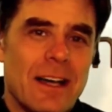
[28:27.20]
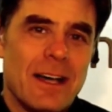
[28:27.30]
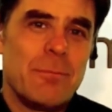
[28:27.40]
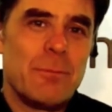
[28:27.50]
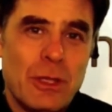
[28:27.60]

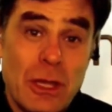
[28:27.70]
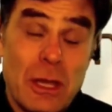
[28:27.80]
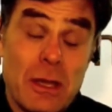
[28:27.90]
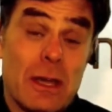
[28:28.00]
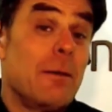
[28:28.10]

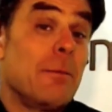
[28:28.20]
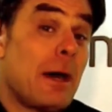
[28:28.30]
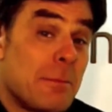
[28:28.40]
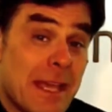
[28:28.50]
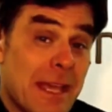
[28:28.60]

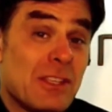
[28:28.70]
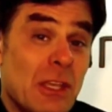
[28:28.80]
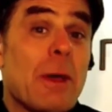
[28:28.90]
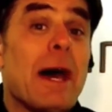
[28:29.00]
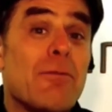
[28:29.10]
I'm guessing
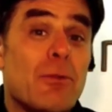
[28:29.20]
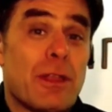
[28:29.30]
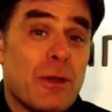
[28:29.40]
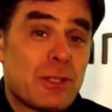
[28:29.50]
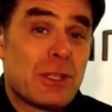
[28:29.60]
you have one
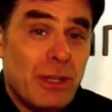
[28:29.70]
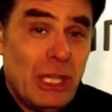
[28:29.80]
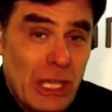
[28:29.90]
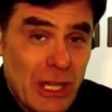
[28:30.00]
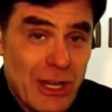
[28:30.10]
of those every
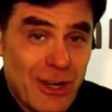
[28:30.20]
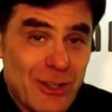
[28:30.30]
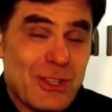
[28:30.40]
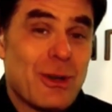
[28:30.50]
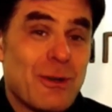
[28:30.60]
year.
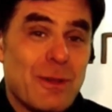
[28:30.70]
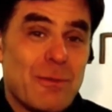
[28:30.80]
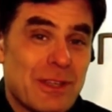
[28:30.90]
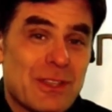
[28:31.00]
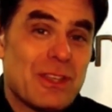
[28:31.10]
So if you
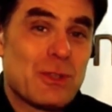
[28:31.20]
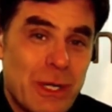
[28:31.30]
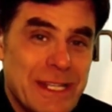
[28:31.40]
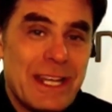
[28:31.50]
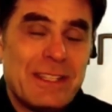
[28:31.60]
miss the
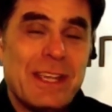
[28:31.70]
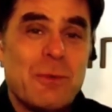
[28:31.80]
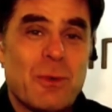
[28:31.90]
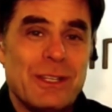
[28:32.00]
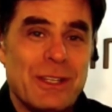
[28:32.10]

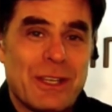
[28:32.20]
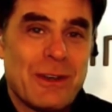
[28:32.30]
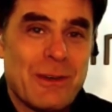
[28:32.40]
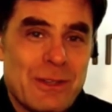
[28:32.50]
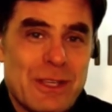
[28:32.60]
2018 one, you
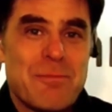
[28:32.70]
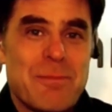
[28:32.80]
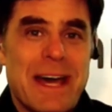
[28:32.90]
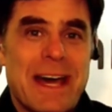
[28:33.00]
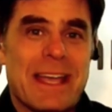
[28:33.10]
can always come
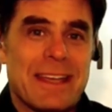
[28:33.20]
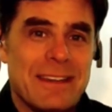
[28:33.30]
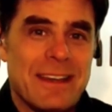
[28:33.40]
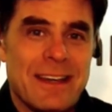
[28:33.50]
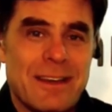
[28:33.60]
back
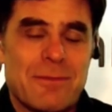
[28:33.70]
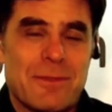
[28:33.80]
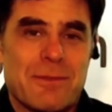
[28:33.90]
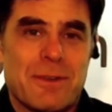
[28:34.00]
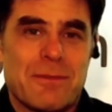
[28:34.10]
and
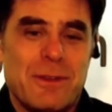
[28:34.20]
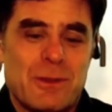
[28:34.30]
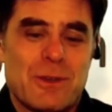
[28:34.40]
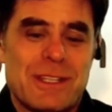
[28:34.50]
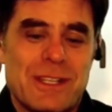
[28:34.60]
for
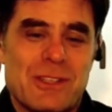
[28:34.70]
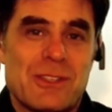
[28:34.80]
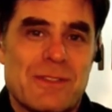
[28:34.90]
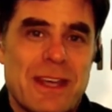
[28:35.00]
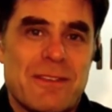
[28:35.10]
future
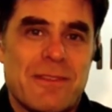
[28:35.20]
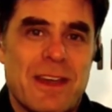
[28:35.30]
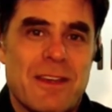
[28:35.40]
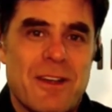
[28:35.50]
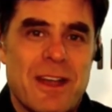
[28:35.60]
editions of that
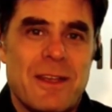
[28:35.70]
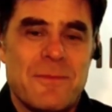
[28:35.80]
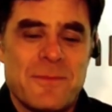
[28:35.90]
event, right?